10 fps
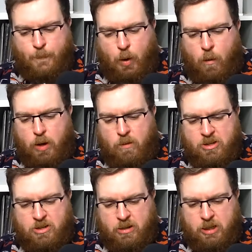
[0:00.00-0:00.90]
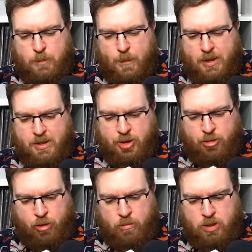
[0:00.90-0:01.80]
Bowen was not expecting
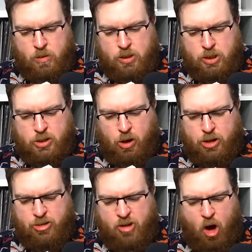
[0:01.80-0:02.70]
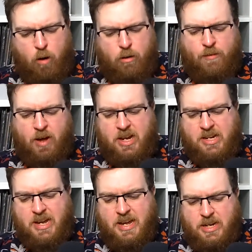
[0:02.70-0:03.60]
Jones and was astonished and horrified